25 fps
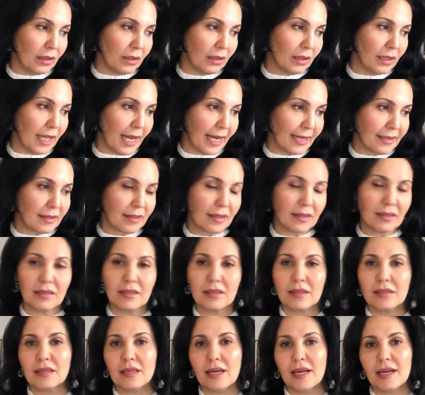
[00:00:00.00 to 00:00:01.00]
likes and
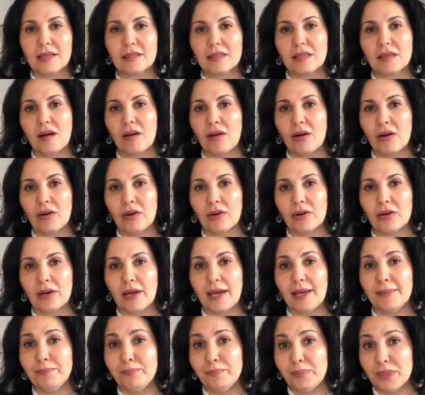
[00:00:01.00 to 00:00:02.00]
dislikes are
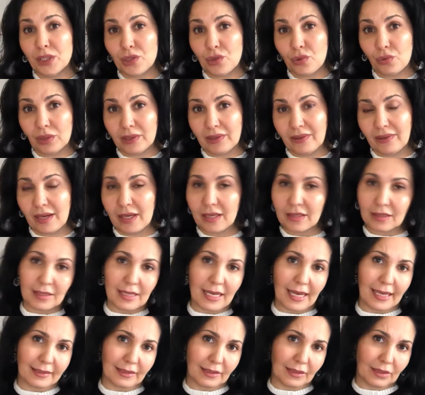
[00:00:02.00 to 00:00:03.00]
habitual things
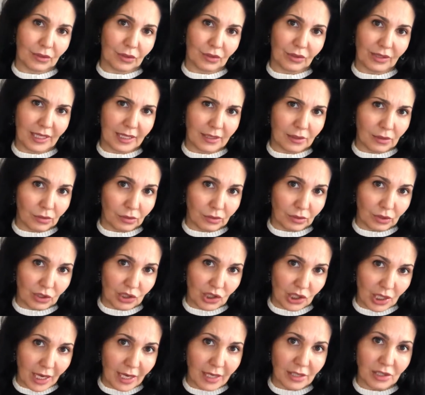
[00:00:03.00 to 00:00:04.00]
that, they don't
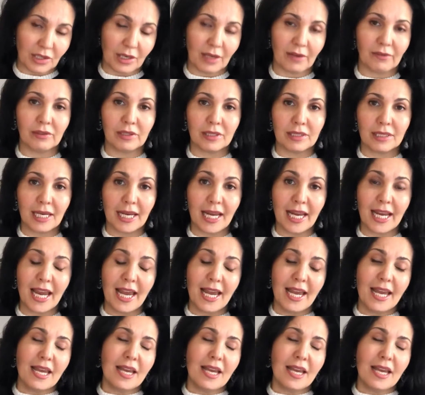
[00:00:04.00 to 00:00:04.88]
change every day.